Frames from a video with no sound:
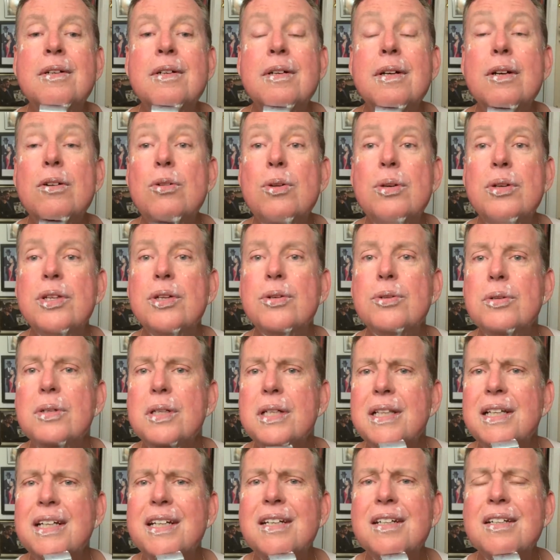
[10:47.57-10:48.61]
Oh, and they're only
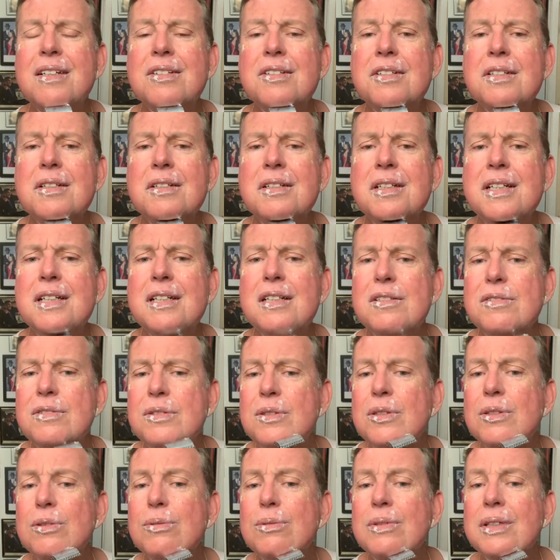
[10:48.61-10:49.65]
letting Southern
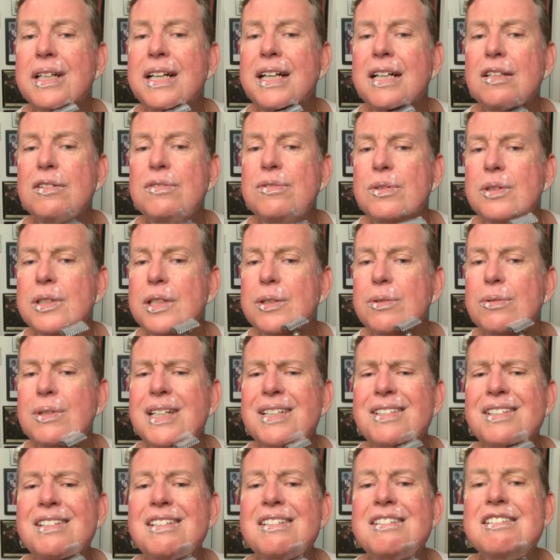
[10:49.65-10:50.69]
California, California
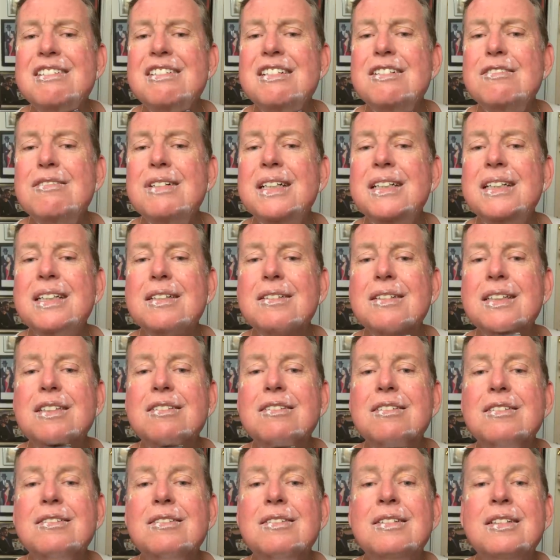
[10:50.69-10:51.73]
residents in right now. I
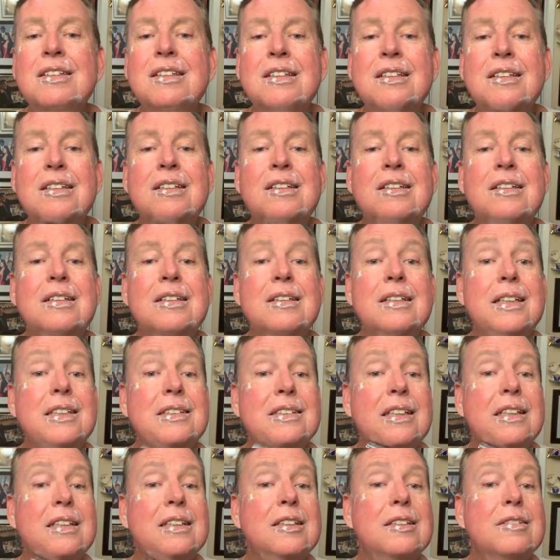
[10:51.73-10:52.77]
don't know. That's
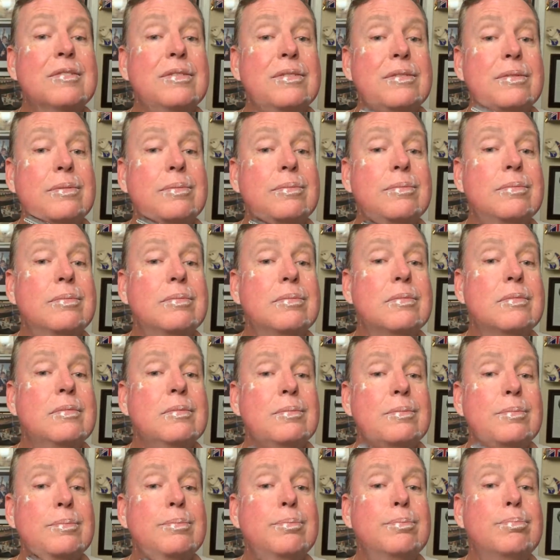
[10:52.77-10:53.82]
kind of,
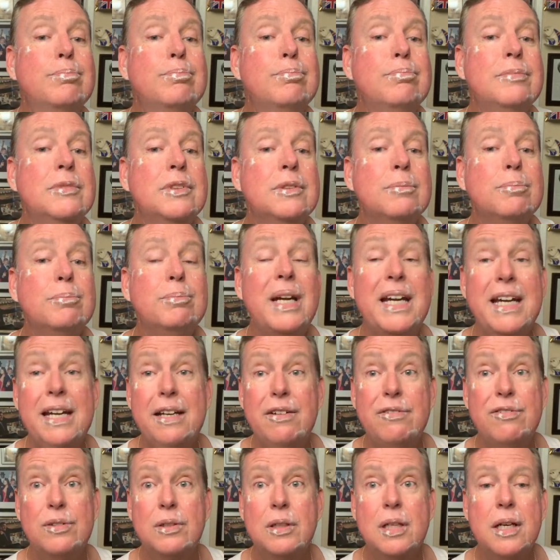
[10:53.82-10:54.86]
you know,
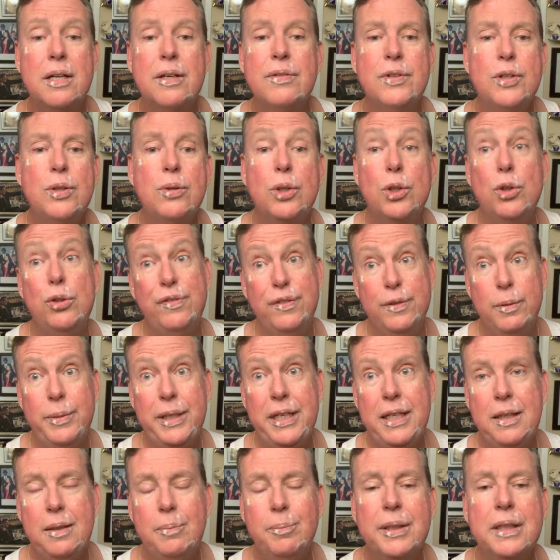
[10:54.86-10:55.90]
bad for a lot of you. Good for
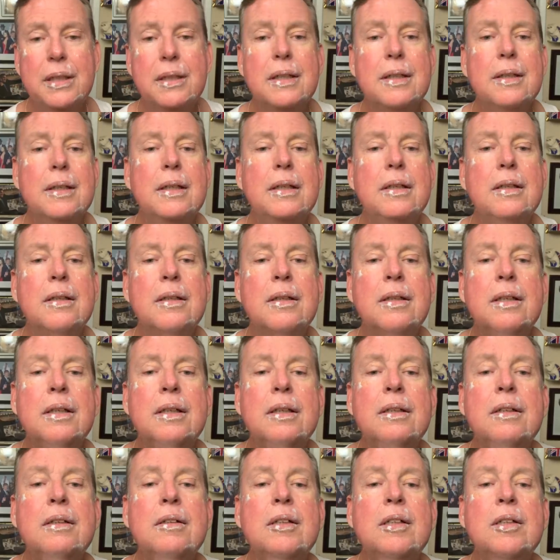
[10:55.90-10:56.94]
me, but uh,
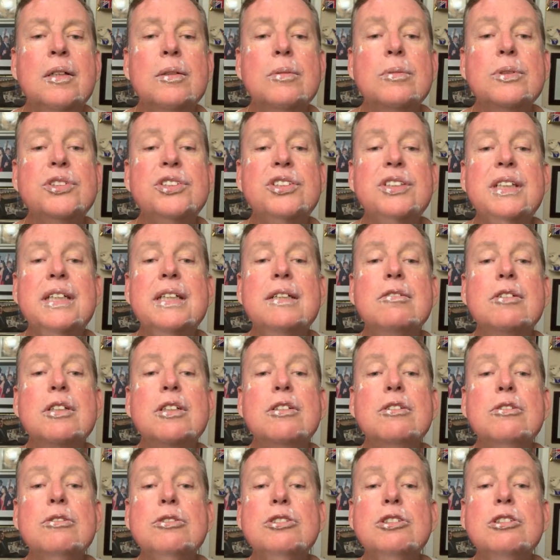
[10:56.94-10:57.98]
we'll see how it
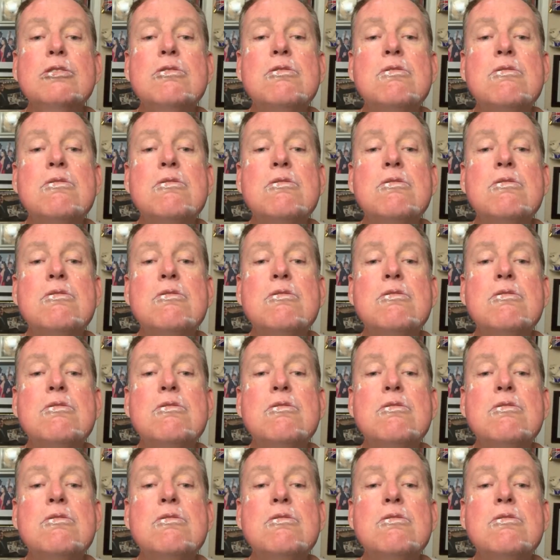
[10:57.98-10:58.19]
goes.